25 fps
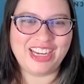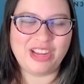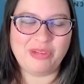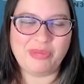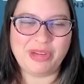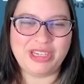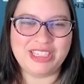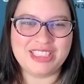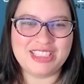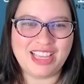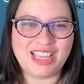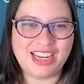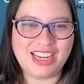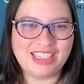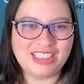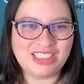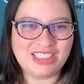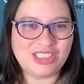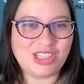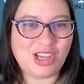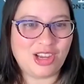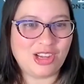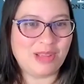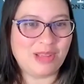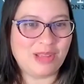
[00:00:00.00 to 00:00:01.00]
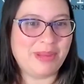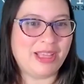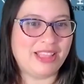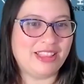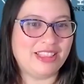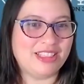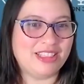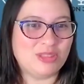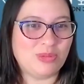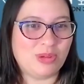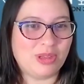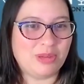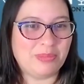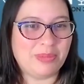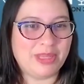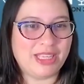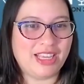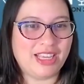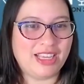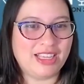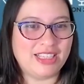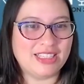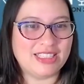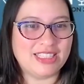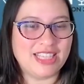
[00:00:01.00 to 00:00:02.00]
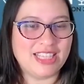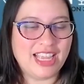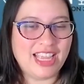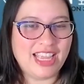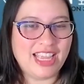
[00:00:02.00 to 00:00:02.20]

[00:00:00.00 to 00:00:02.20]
And we decided to talk about this one because